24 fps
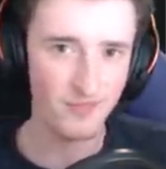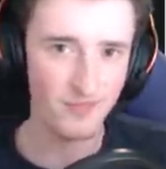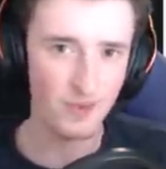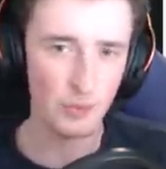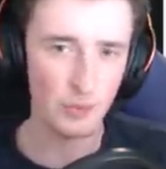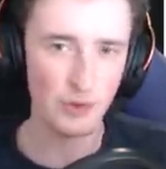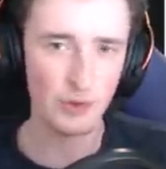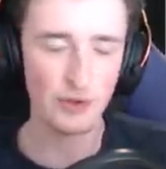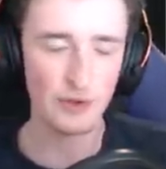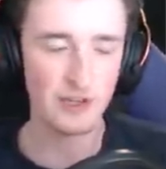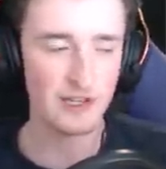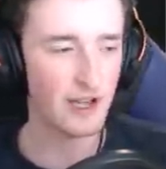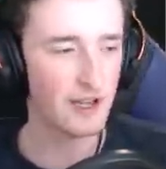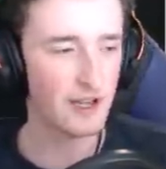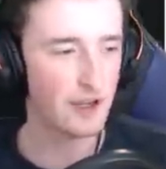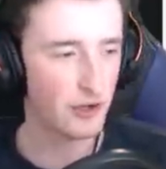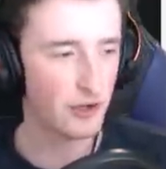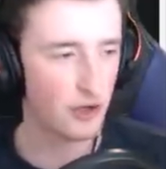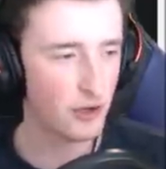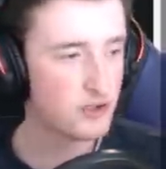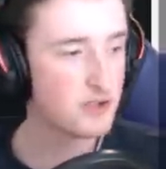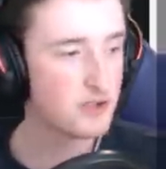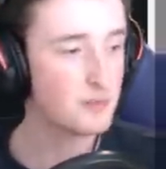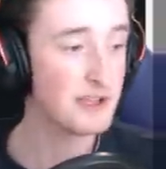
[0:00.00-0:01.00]
we already kind of
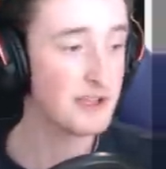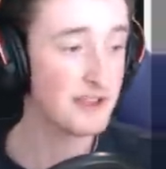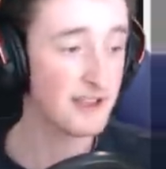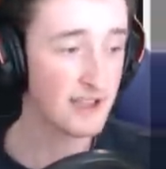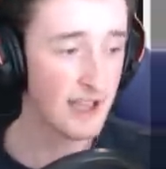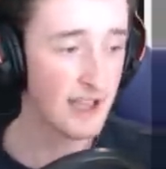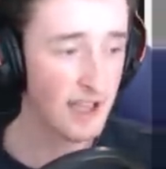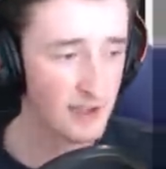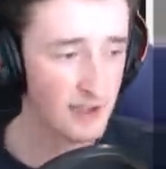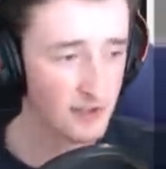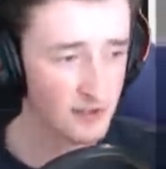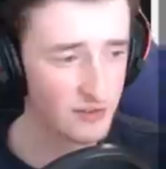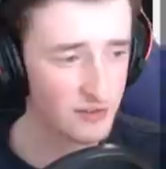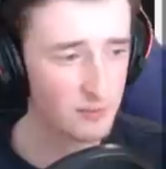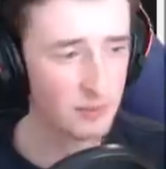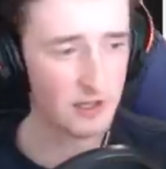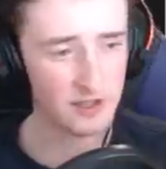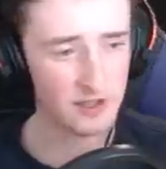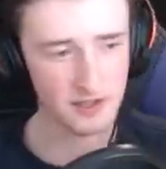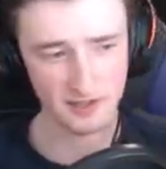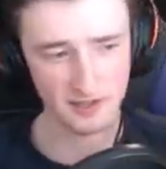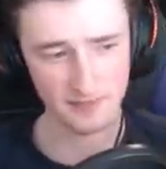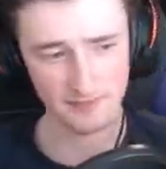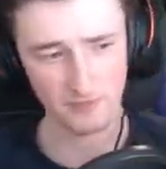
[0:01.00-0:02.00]
know to be the case,
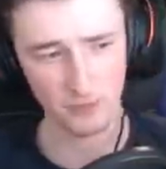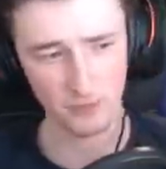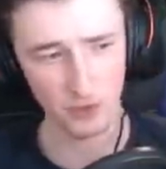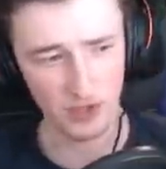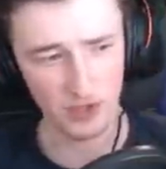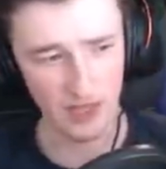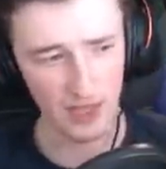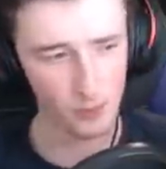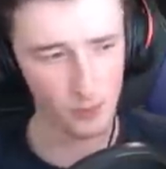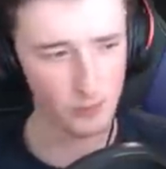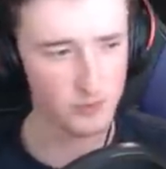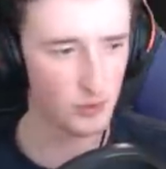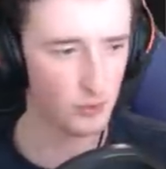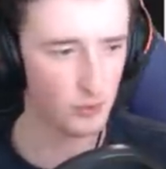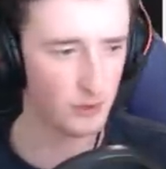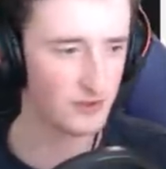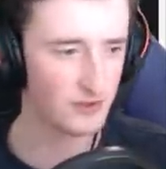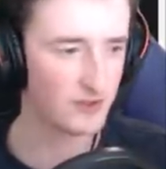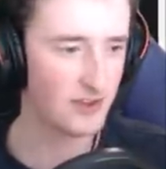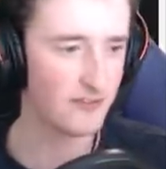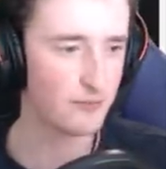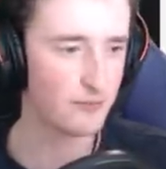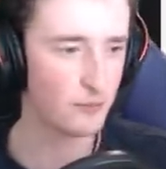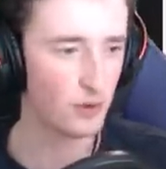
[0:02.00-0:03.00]
but would help to
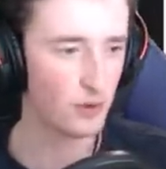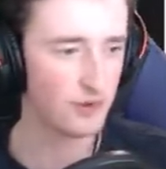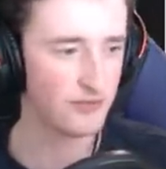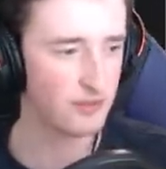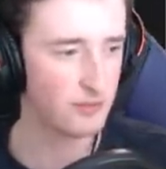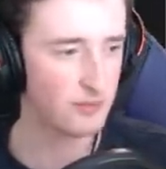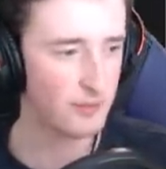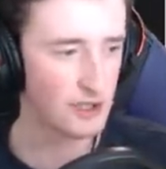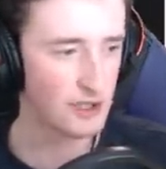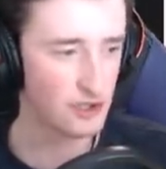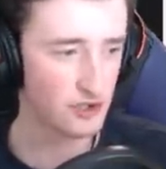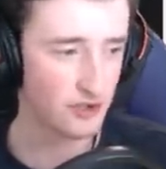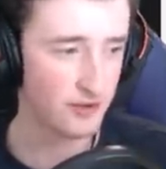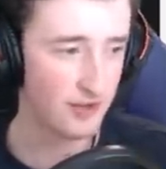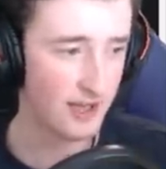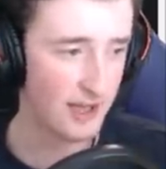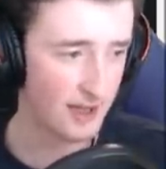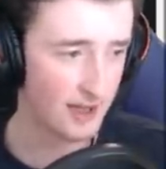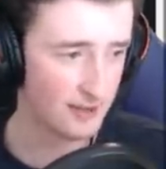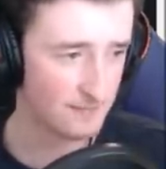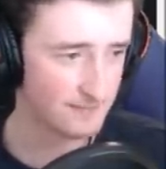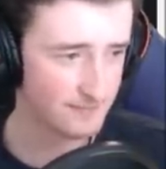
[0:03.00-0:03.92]
always have more information there.